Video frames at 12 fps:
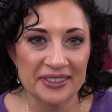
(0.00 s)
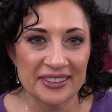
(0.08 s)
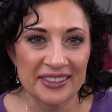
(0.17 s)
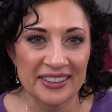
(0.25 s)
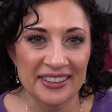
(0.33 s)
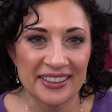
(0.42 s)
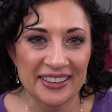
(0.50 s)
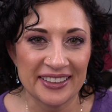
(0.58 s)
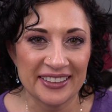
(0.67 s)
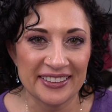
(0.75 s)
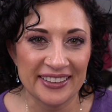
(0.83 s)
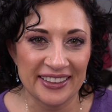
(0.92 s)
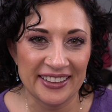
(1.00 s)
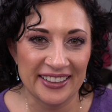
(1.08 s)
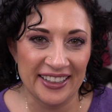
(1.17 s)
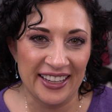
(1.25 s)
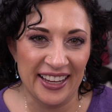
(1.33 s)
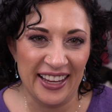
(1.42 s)

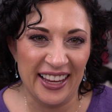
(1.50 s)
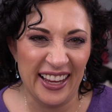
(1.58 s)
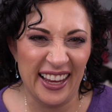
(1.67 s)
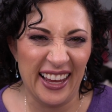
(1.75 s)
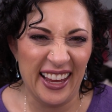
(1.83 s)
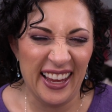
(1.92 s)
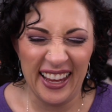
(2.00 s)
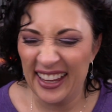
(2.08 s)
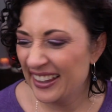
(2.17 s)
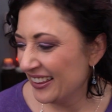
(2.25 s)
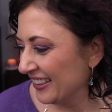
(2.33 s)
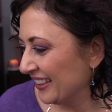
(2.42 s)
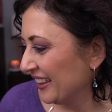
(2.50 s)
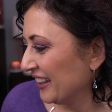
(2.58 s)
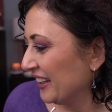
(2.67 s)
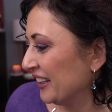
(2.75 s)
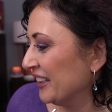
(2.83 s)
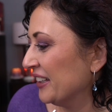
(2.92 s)

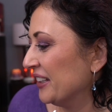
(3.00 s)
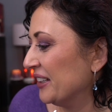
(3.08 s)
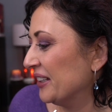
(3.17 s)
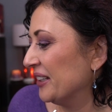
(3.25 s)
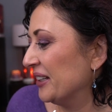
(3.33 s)
No one is speaking in this clip.